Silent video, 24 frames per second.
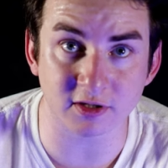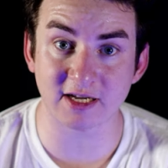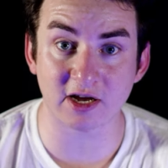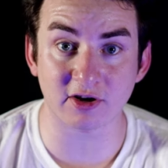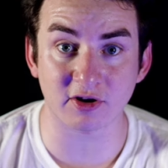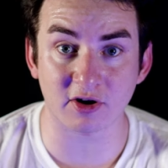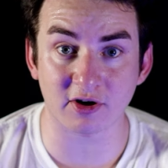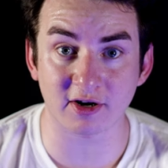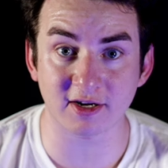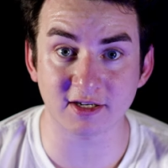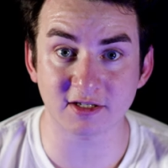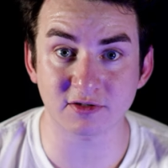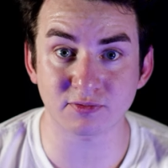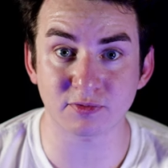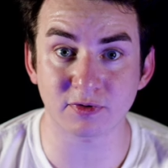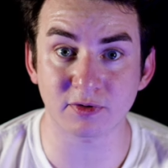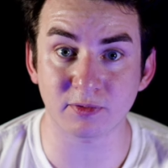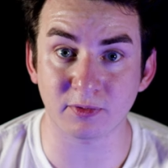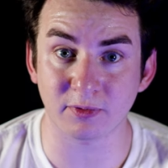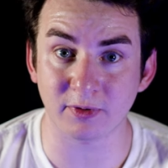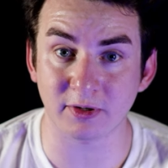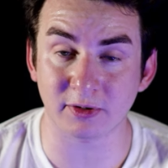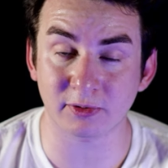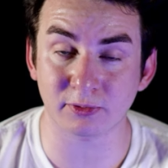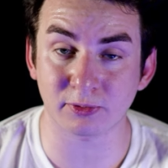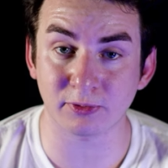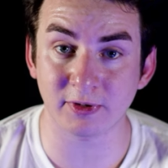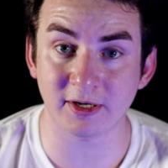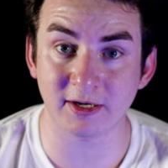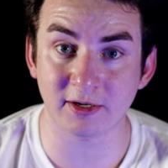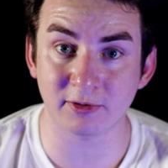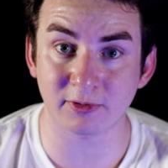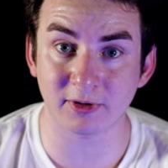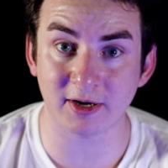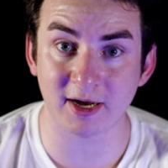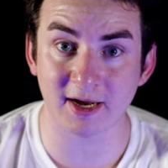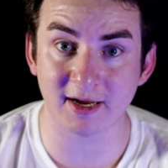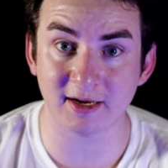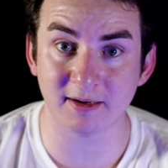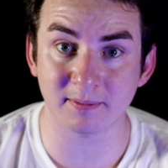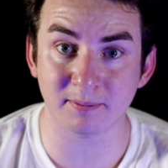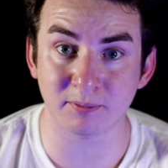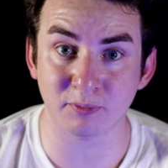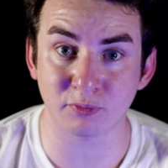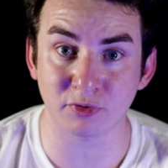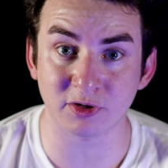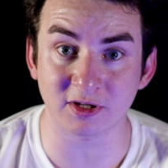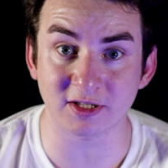Sound artists would re
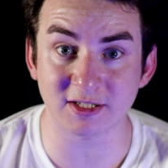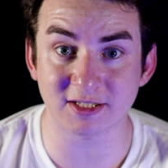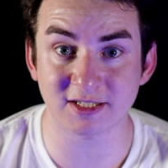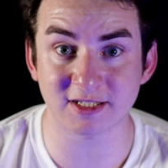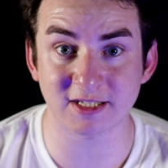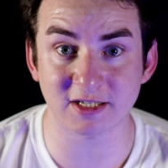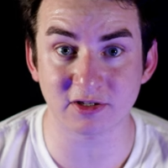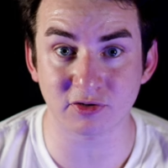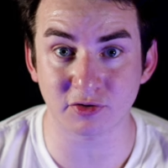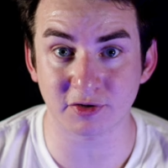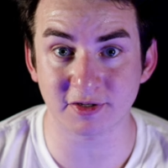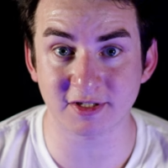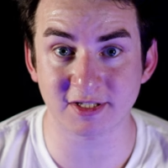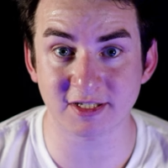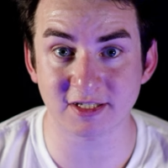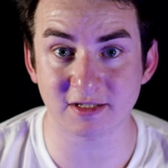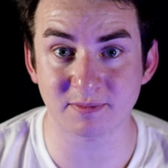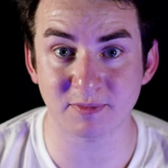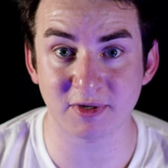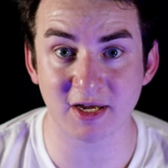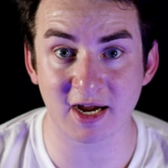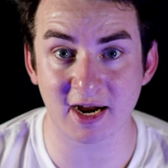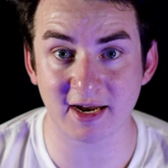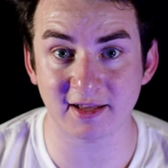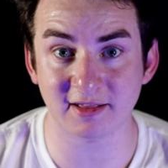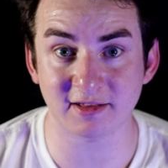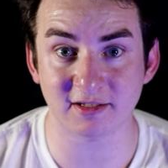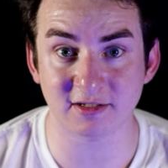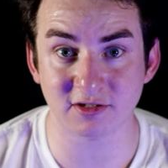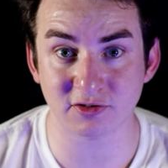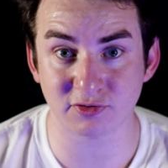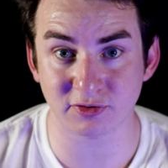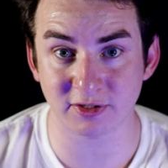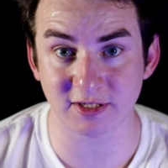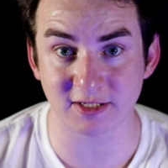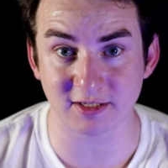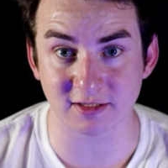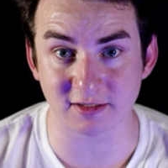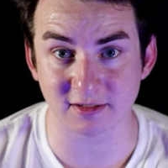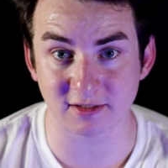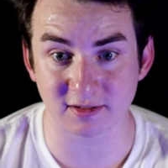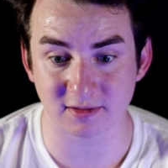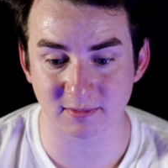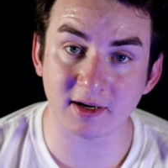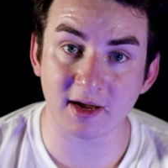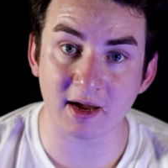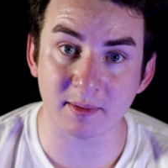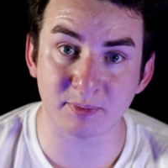recreate realistic noises behind the screens,